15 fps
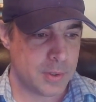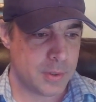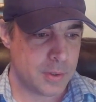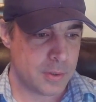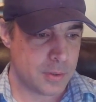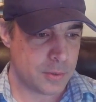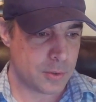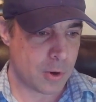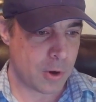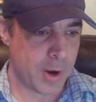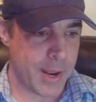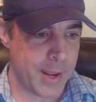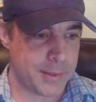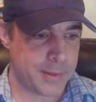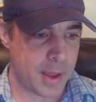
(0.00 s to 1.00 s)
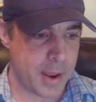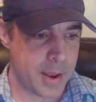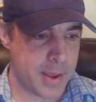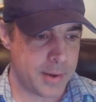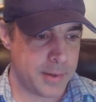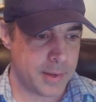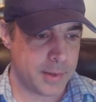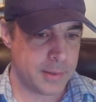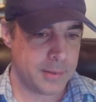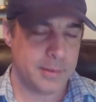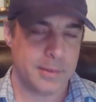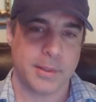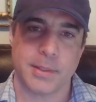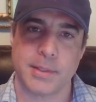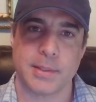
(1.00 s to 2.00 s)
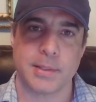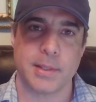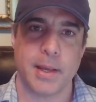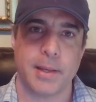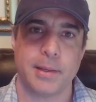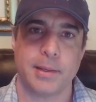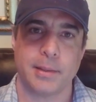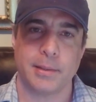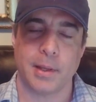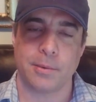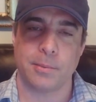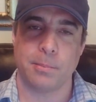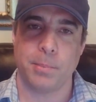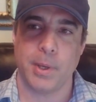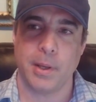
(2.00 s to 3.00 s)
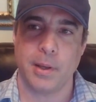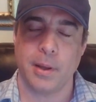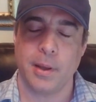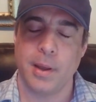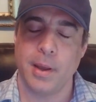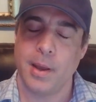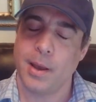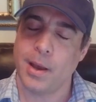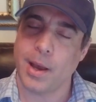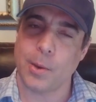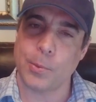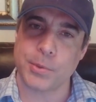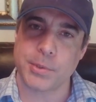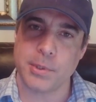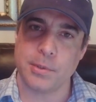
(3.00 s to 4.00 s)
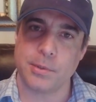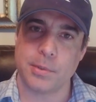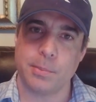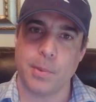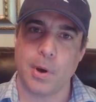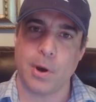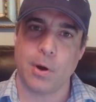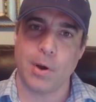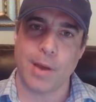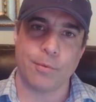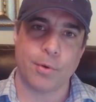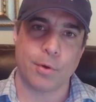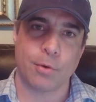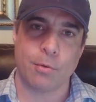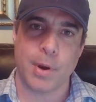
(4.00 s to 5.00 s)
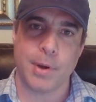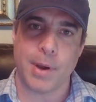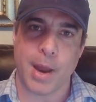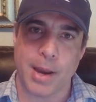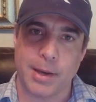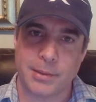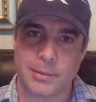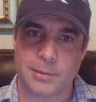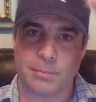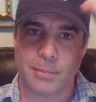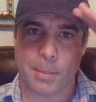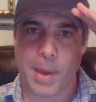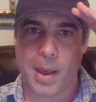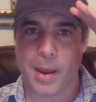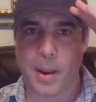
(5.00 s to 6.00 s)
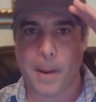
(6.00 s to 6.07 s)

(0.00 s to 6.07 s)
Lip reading: So our anti-ending, this is it. Nothing big. I will see you tomorrow. Have a great night. Bye.